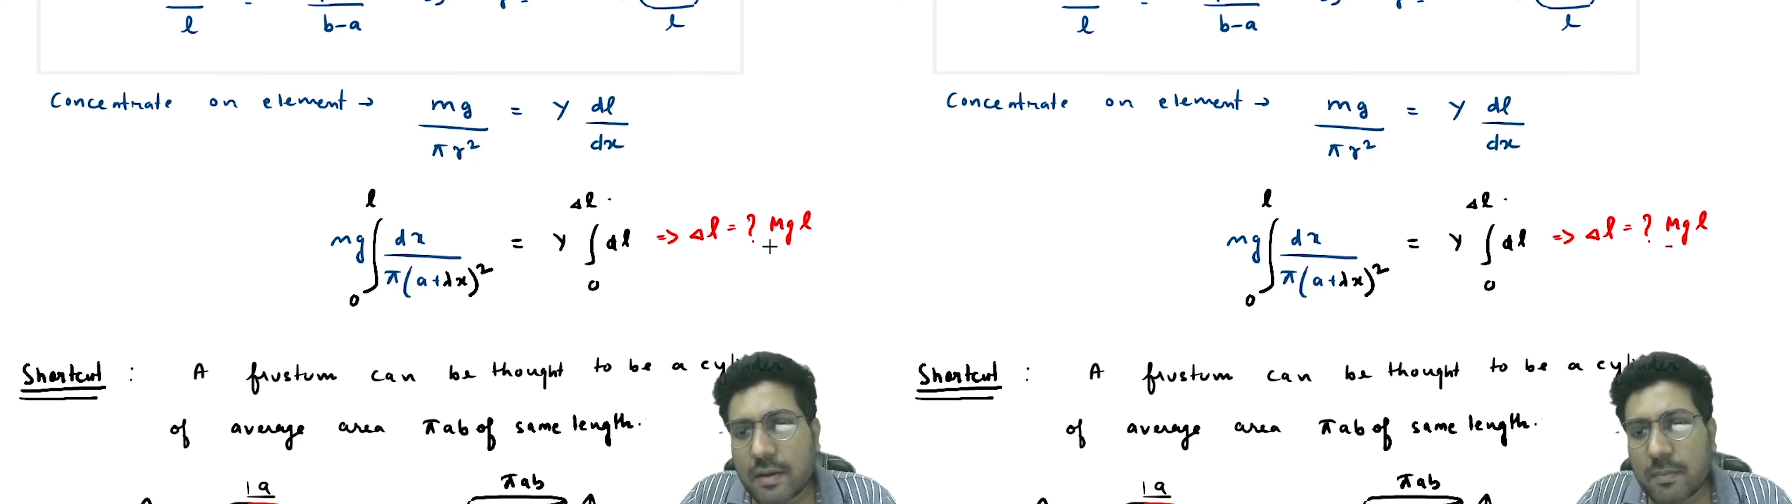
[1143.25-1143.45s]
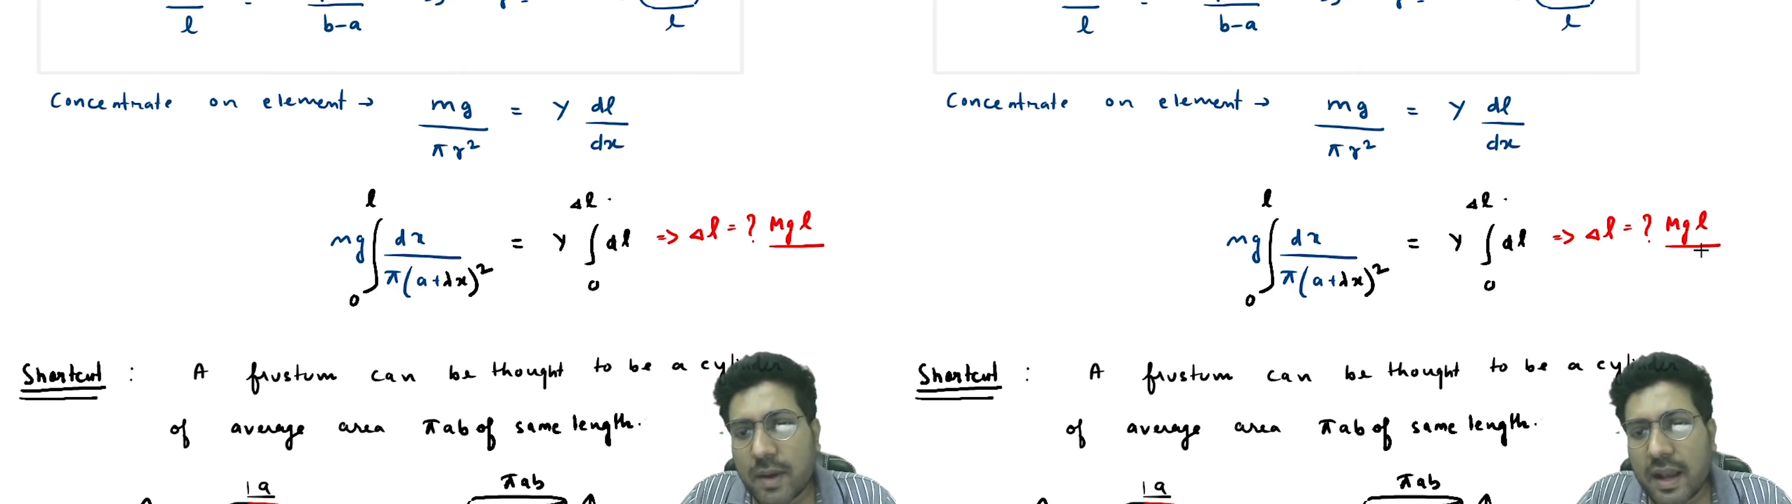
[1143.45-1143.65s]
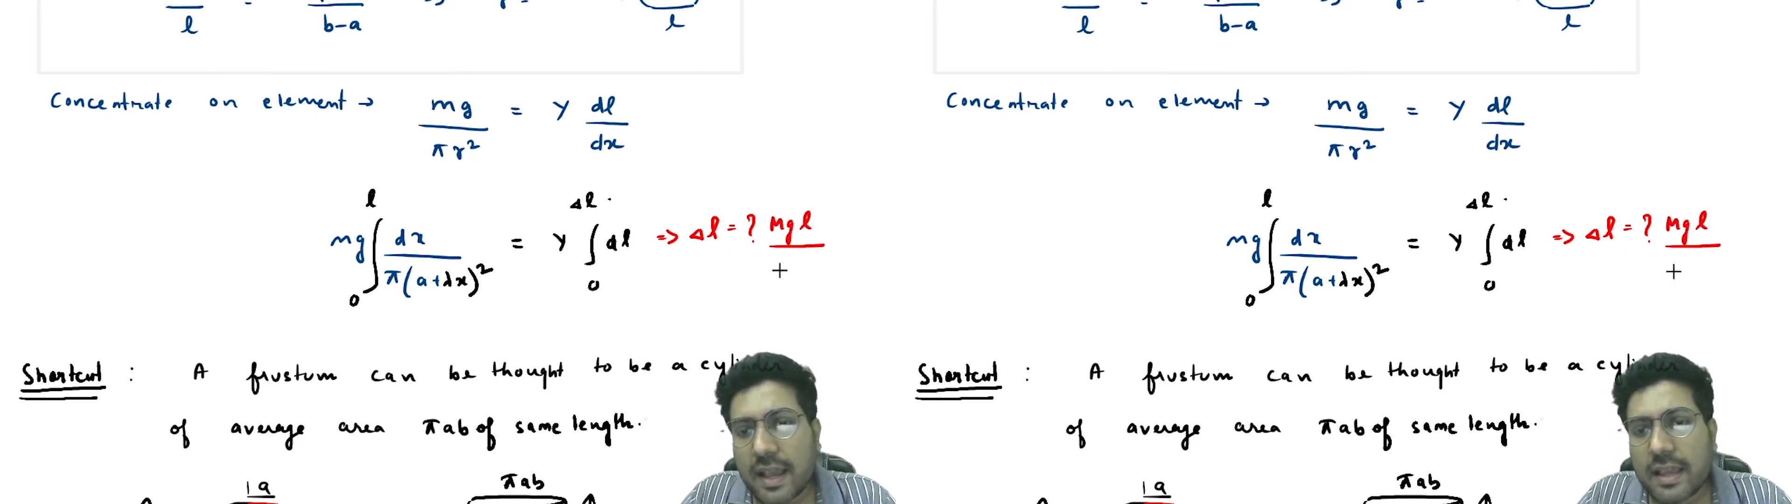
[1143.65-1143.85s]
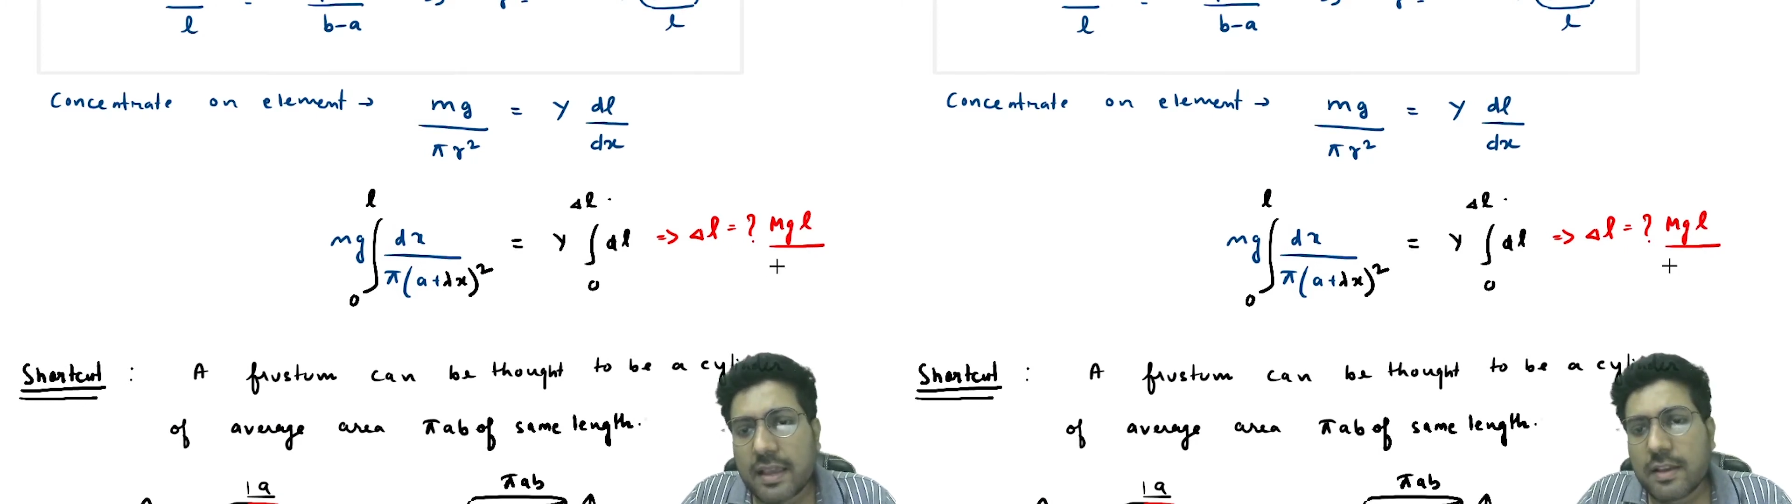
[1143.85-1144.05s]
by